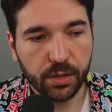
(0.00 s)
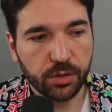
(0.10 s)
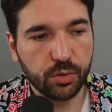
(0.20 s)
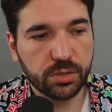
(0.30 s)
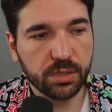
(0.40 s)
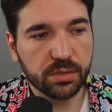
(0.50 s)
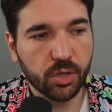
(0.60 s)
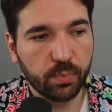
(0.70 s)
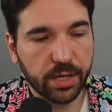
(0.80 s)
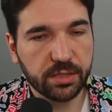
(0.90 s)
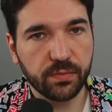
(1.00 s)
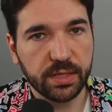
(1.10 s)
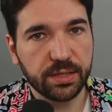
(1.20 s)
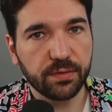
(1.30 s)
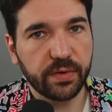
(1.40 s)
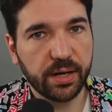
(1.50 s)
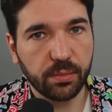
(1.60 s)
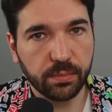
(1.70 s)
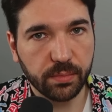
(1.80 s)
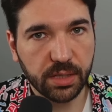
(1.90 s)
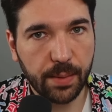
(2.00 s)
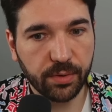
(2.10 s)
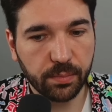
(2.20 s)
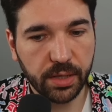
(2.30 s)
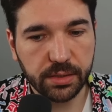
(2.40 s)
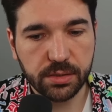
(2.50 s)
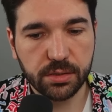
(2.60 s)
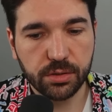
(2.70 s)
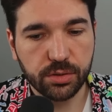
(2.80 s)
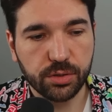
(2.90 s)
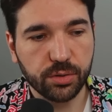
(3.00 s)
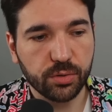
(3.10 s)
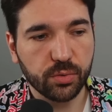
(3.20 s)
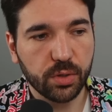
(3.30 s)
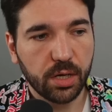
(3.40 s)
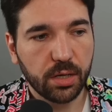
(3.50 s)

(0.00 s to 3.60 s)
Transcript: using so much of it in the final couple of months to